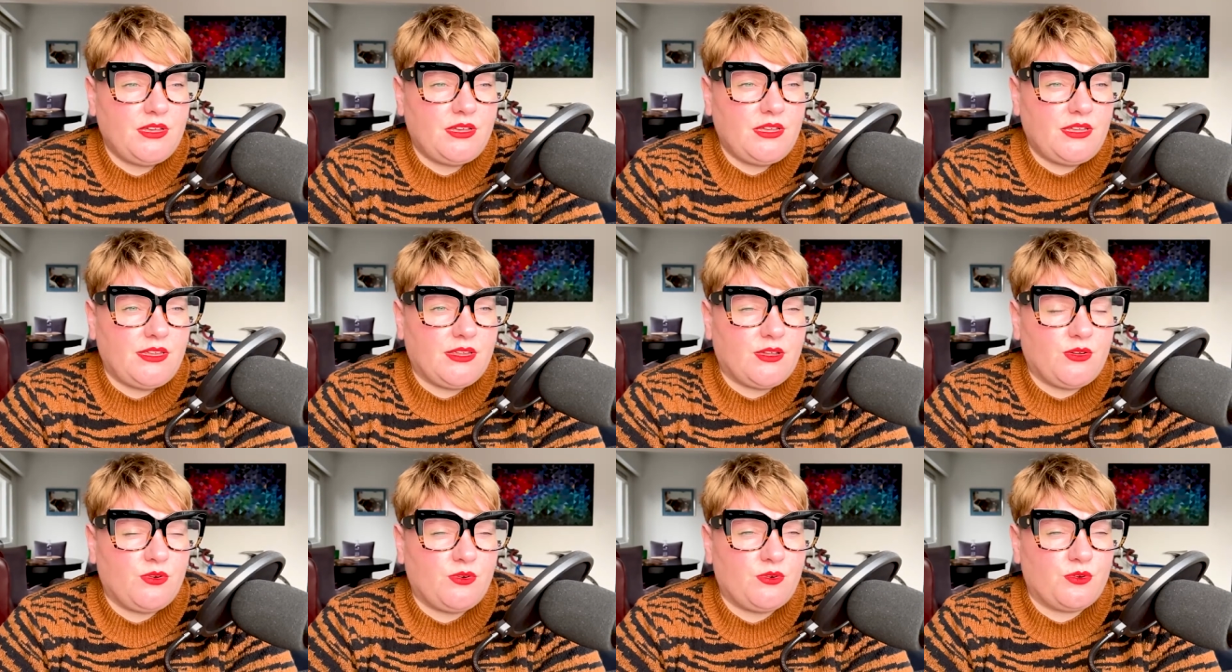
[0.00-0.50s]

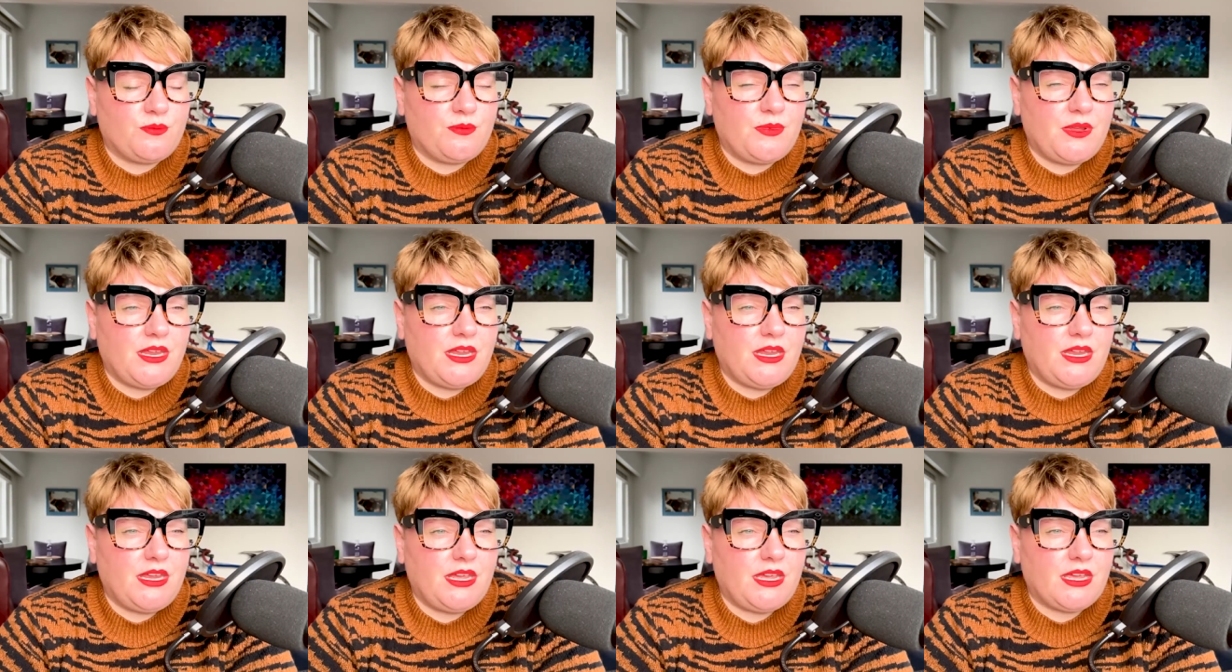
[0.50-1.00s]
he called
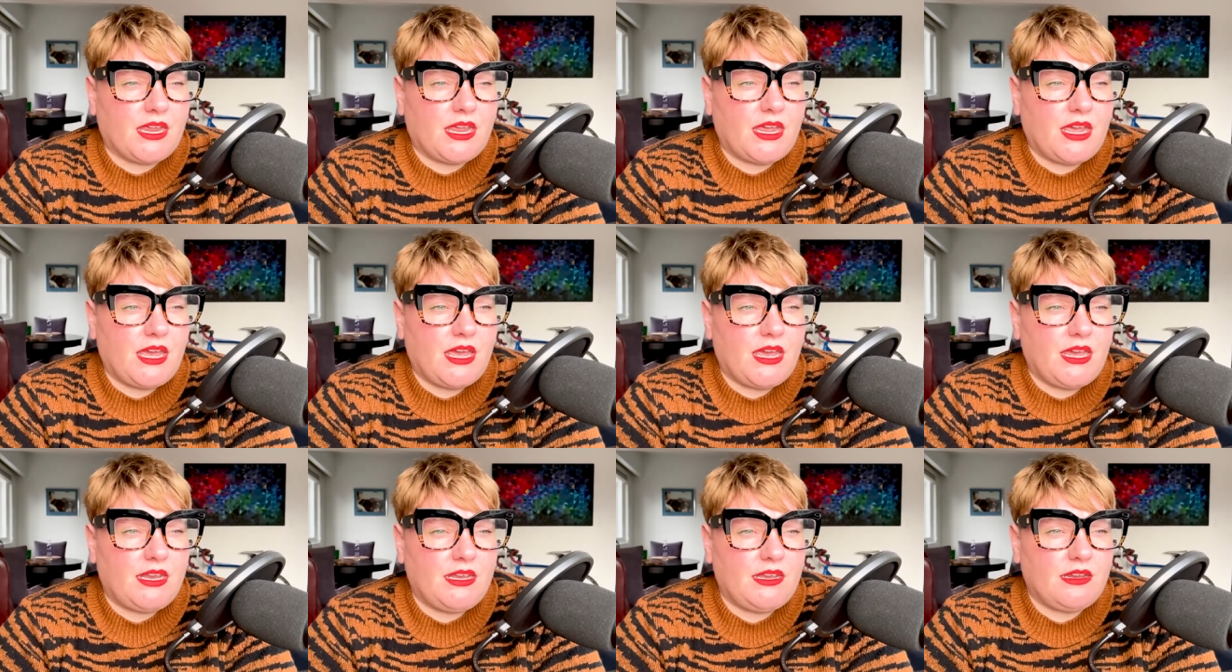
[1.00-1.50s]
me
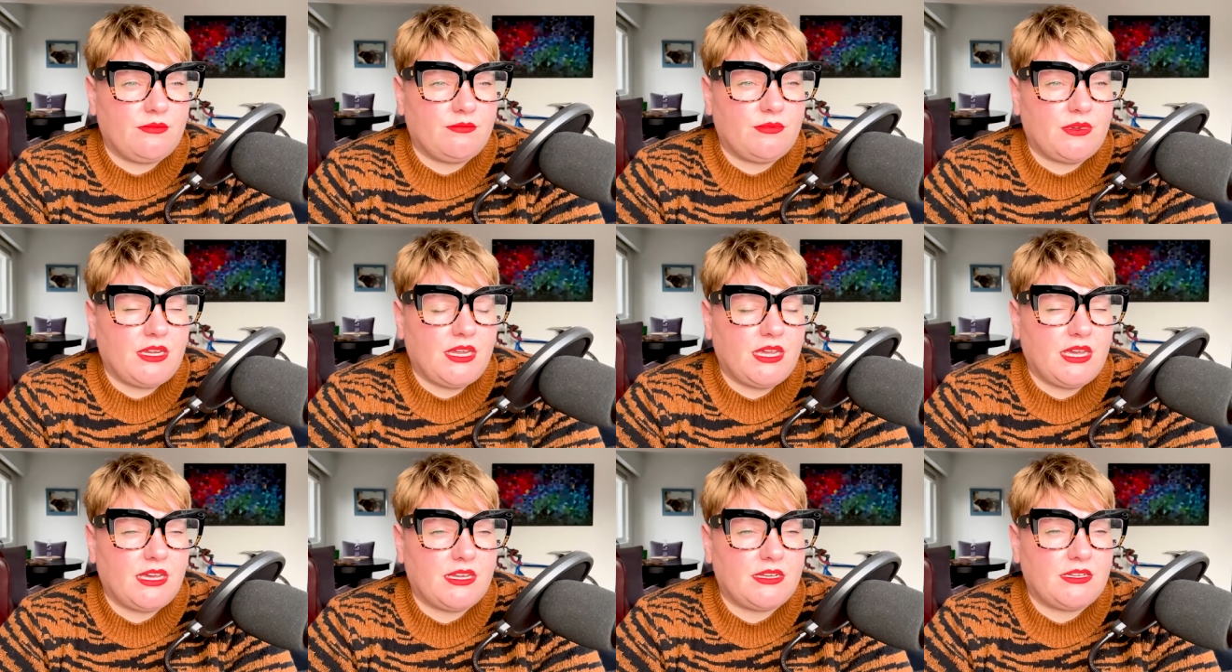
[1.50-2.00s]
again and
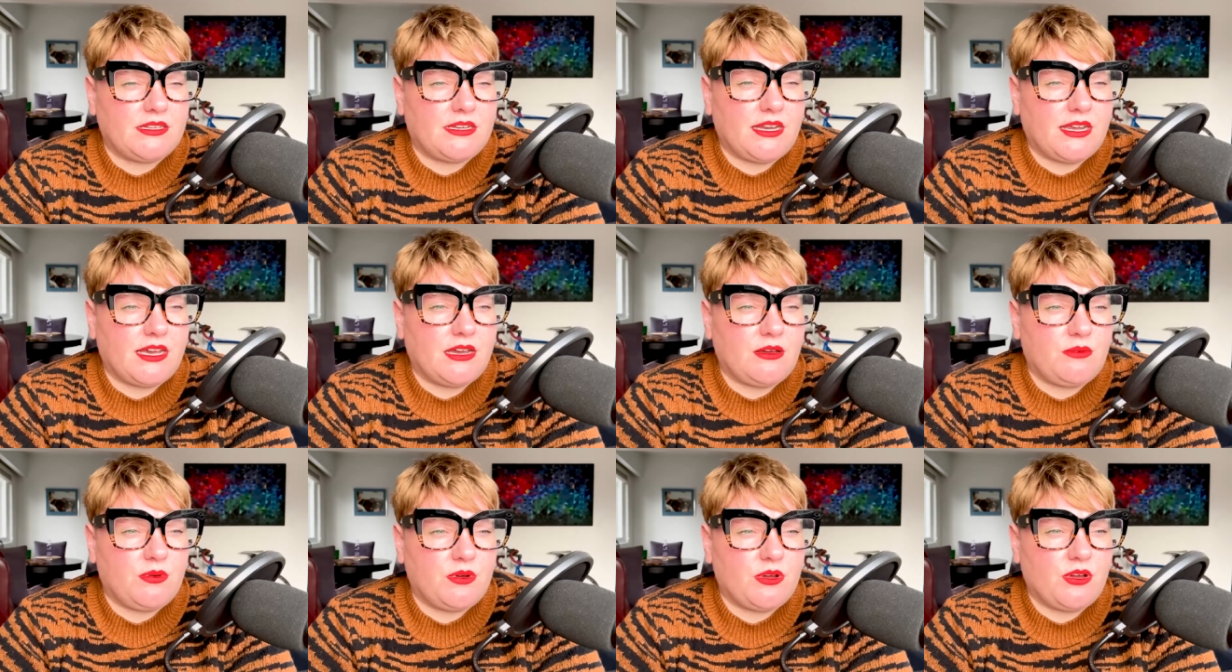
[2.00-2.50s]
we had an
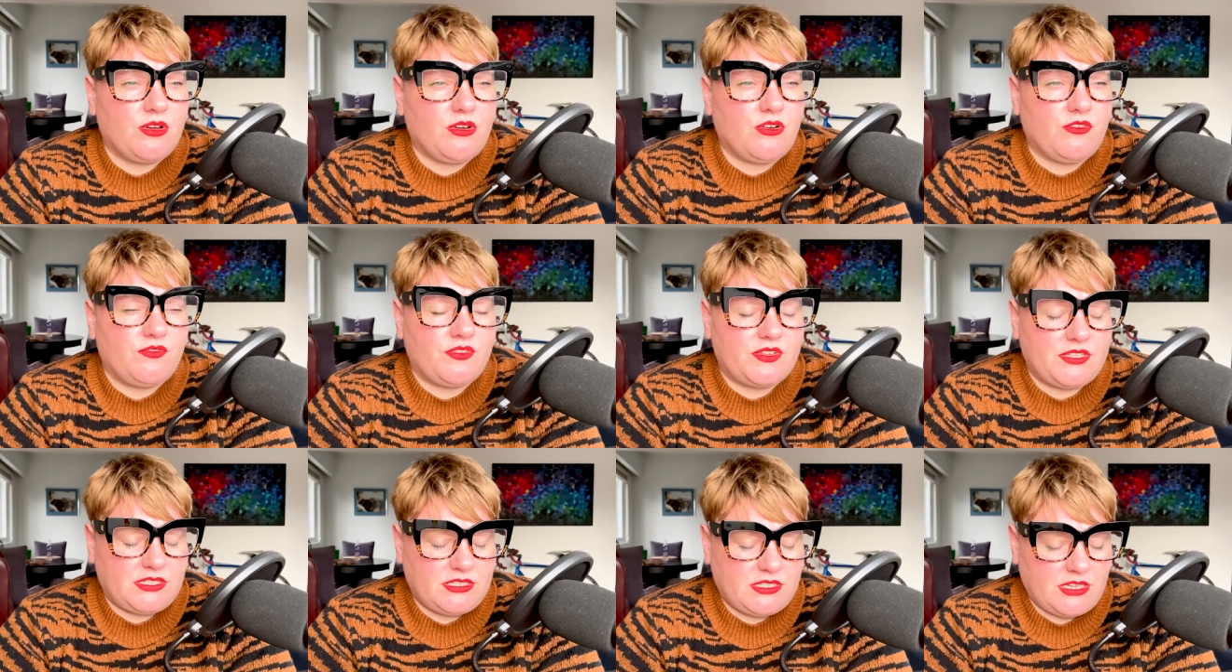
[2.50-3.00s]
hour
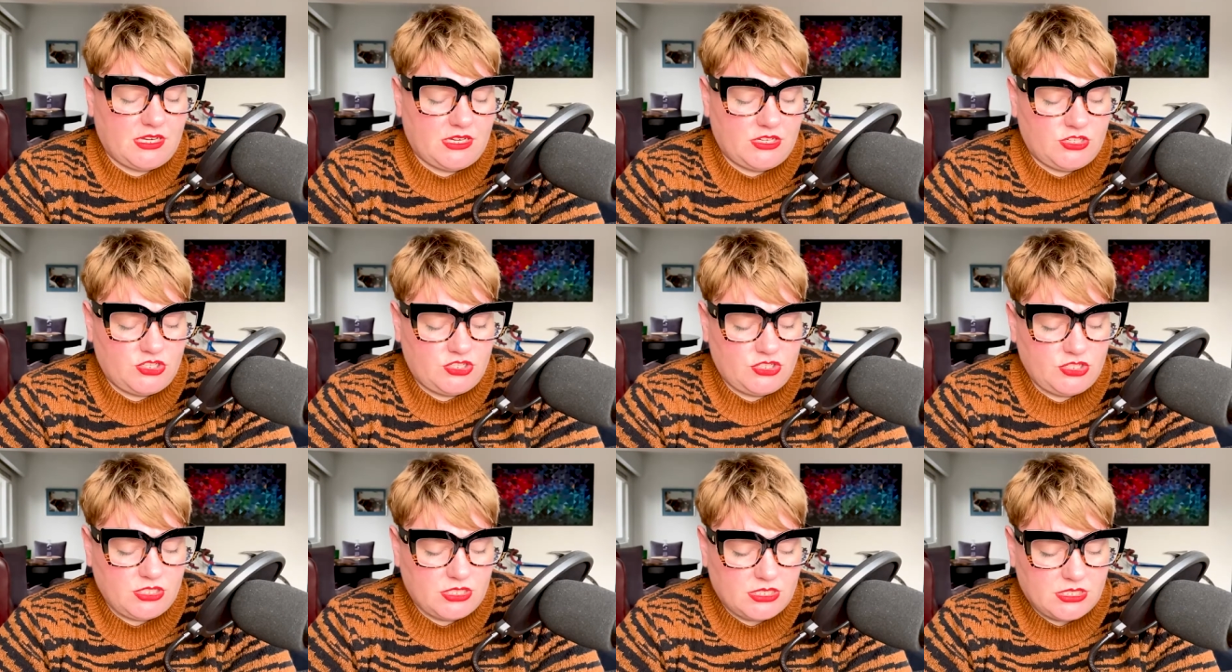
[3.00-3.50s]

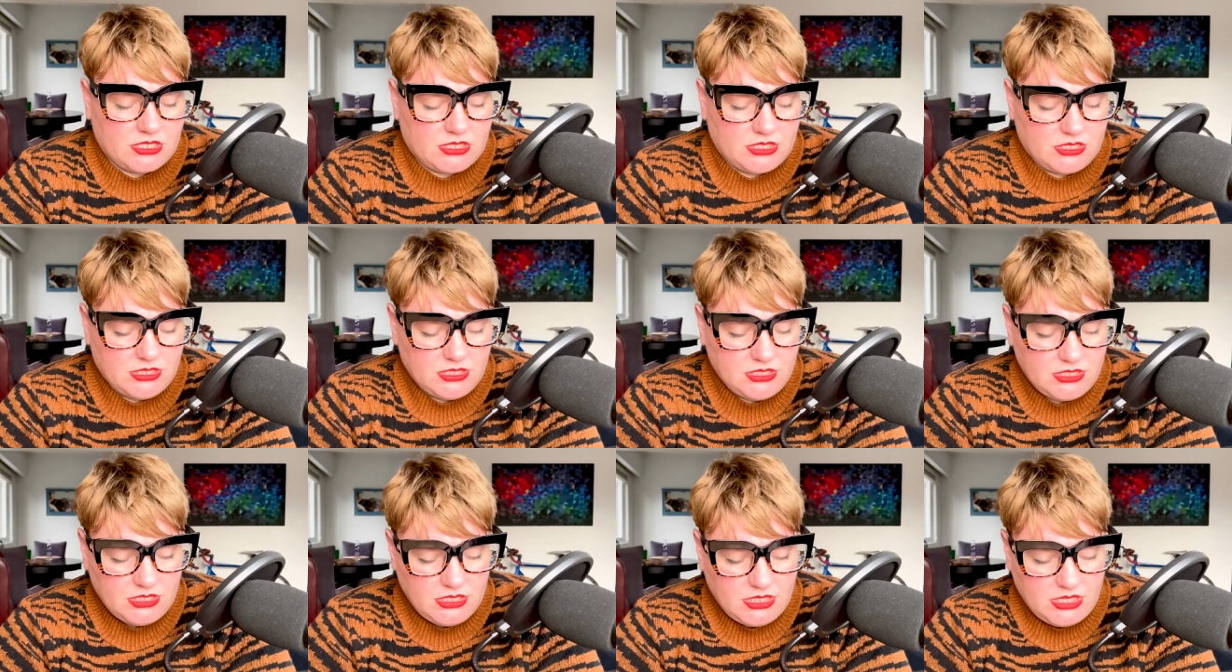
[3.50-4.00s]

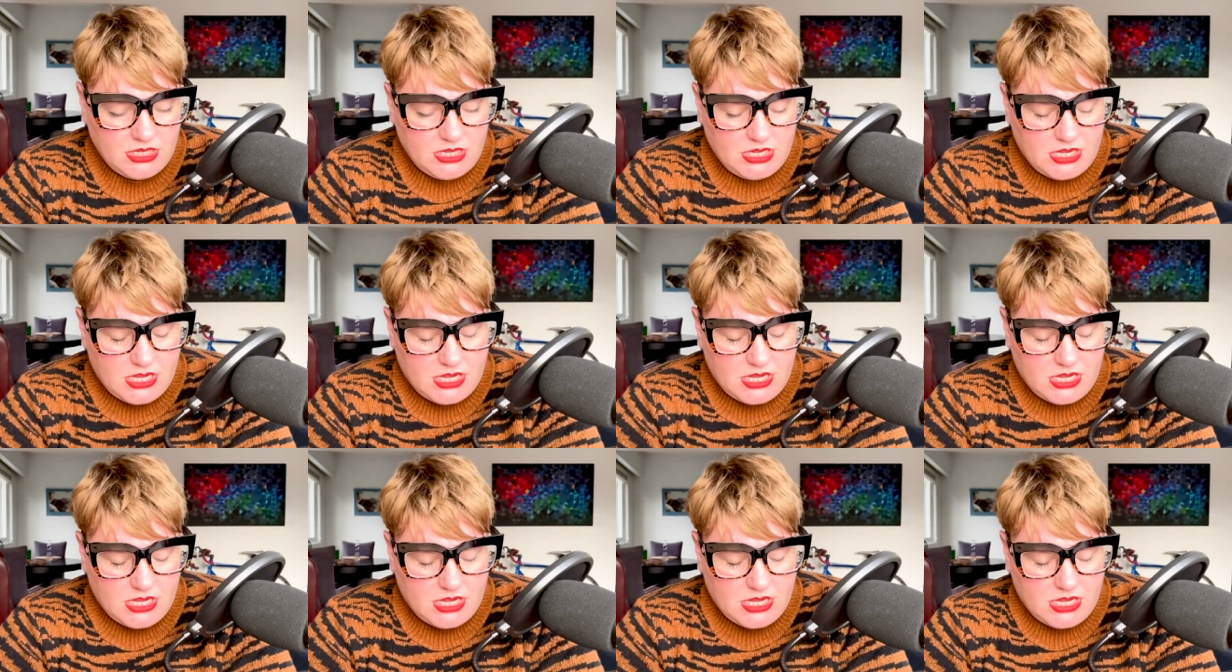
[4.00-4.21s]
conversation.